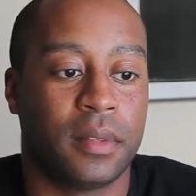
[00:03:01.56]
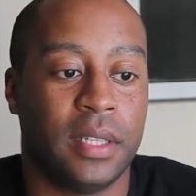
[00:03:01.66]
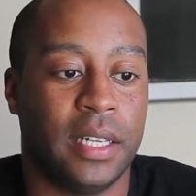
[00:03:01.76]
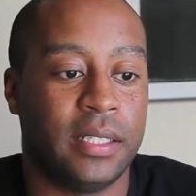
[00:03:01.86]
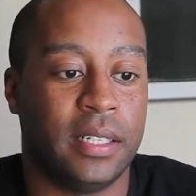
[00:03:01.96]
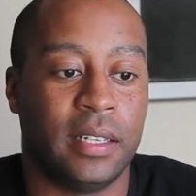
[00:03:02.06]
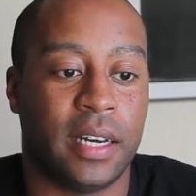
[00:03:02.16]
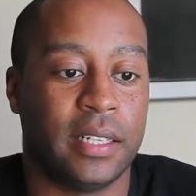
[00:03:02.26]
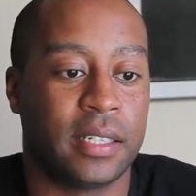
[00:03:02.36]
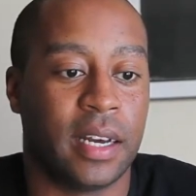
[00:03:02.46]
They see the
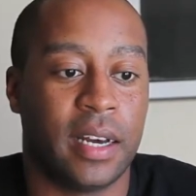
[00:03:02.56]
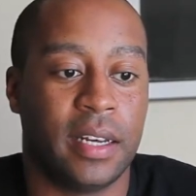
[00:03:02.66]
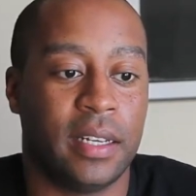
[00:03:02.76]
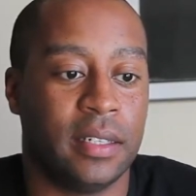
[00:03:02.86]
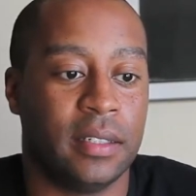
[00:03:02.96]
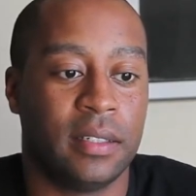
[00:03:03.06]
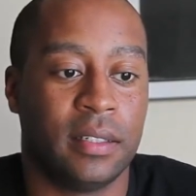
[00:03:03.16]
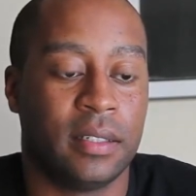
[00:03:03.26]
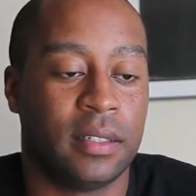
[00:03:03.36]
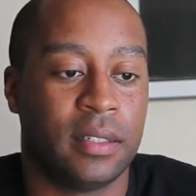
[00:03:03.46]
nice guy, and
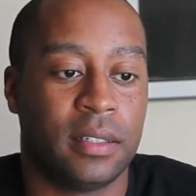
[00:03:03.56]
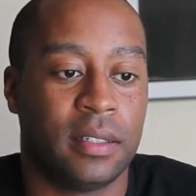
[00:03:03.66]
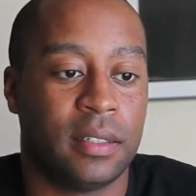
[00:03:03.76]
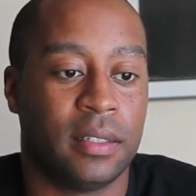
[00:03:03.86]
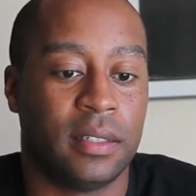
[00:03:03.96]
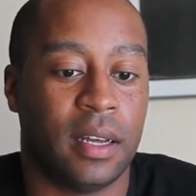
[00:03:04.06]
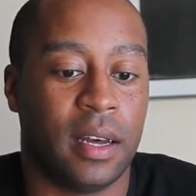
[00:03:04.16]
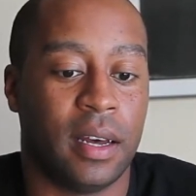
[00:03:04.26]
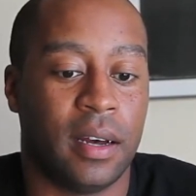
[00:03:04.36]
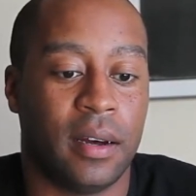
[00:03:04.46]

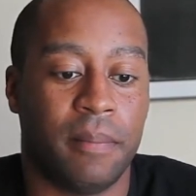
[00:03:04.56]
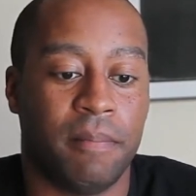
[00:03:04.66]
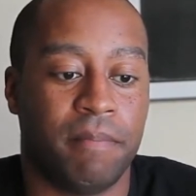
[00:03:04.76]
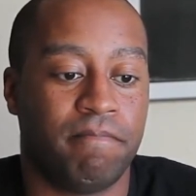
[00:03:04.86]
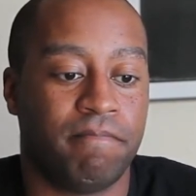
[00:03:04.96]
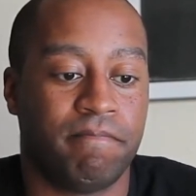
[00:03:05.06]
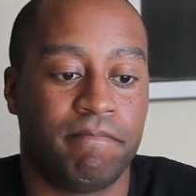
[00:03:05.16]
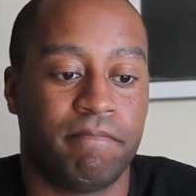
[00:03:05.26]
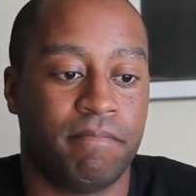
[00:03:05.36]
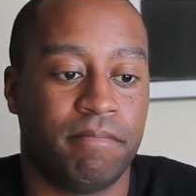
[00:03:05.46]

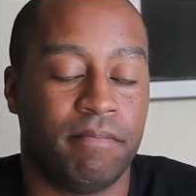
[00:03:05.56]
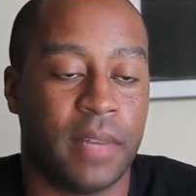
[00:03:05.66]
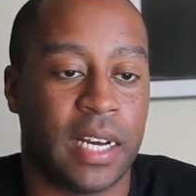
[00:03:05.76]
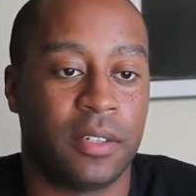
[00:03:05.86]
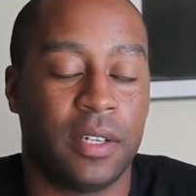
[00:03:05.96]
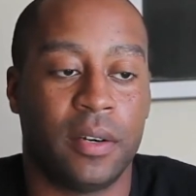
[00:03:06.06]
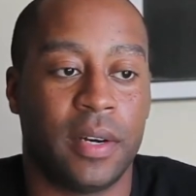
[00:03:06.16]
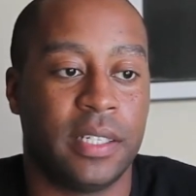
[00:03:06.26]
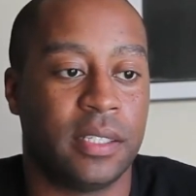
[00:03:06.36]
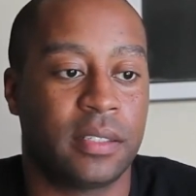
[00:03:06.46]
I don't know, I
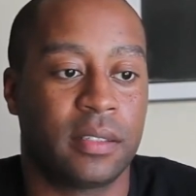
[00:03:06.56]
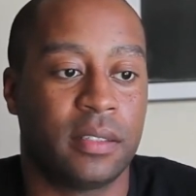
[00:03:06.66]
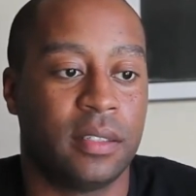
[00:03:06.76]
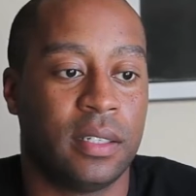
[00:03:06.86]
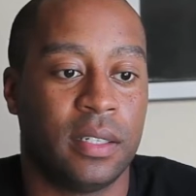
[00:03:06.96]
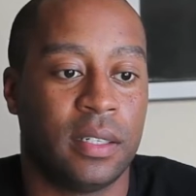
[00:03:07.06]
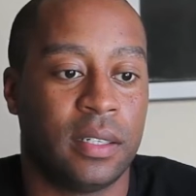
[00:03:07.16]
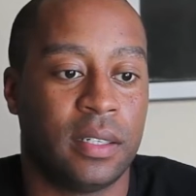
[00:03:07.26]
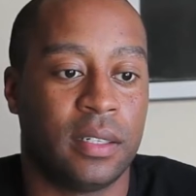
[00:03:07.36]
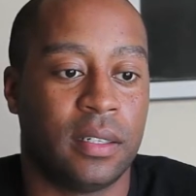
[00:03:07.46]

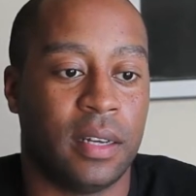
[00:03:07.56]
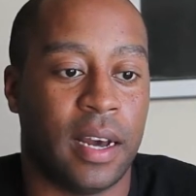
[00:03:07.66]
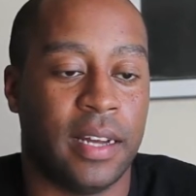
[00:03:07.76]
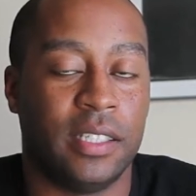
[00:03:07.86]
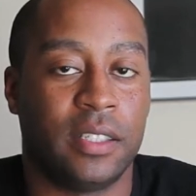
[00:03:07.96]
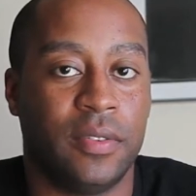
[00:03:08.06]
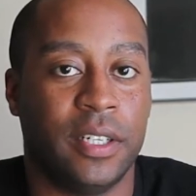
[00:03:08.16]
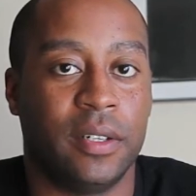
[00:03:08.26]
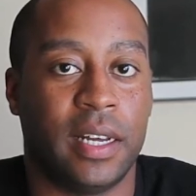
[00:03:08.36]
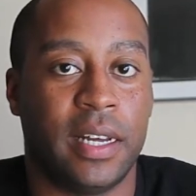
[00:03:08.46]
just
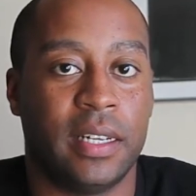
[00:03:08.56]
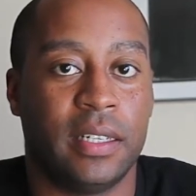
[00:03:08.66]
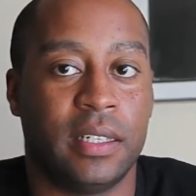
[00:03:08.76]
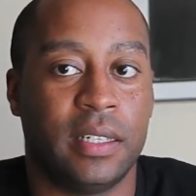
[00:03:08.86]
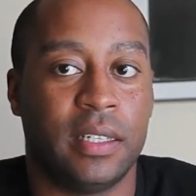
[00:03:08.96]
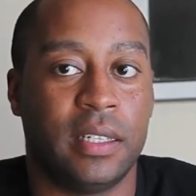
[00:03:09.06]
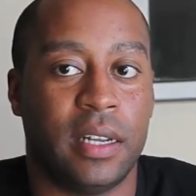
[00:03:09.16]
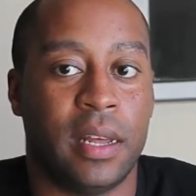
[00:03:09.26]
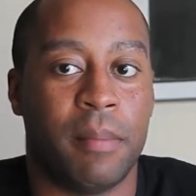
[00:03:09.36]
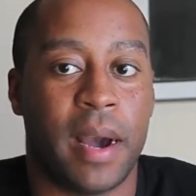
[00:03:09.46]
feel that
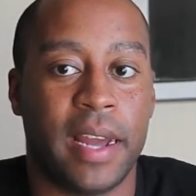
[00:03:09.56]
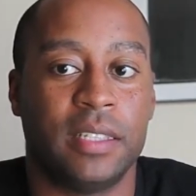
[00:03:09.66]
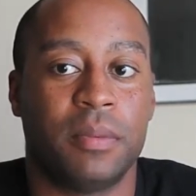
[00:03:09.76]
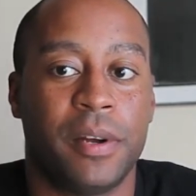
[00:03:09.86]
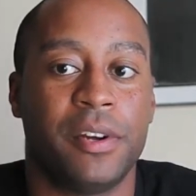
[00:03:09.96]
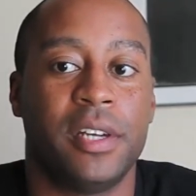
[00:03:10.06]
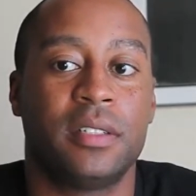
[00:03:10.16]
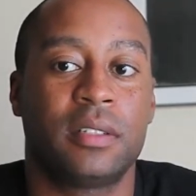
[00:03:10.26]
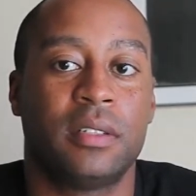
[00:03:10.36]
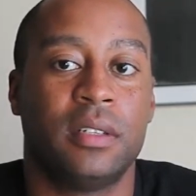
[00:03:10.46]
in my
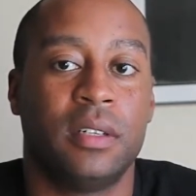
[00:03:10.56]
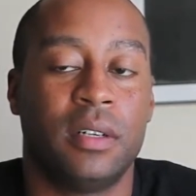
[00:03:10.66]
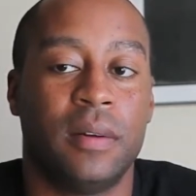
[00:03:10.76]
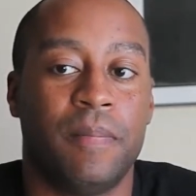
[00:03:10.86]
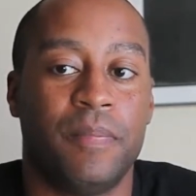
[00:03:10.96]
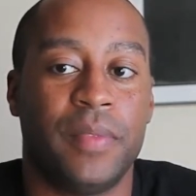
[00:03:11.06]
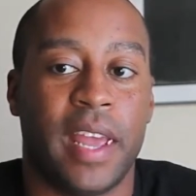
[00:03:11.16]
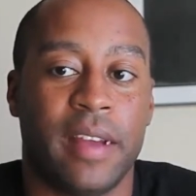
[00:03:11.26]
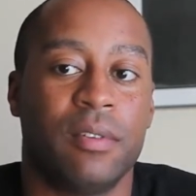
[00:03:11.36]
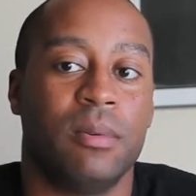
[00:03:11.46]
experience,
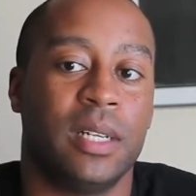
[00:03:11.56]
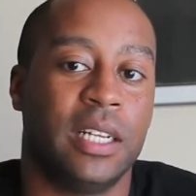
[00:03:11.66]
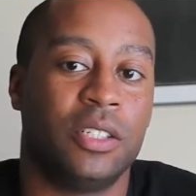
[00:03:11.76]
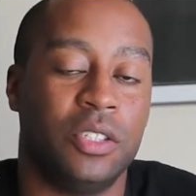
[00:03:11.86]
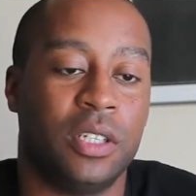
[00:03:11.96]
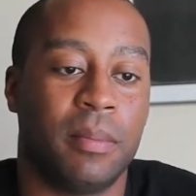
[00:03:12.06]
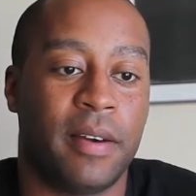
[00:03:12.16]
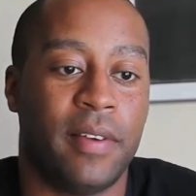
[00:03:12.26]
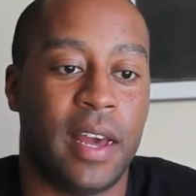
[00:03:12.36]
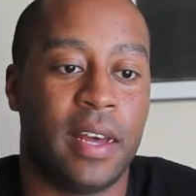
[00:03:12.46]
every relationship
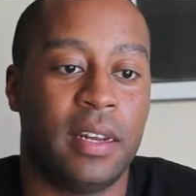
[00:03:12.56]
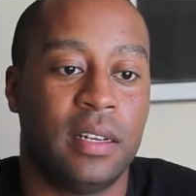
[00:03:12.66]
I've had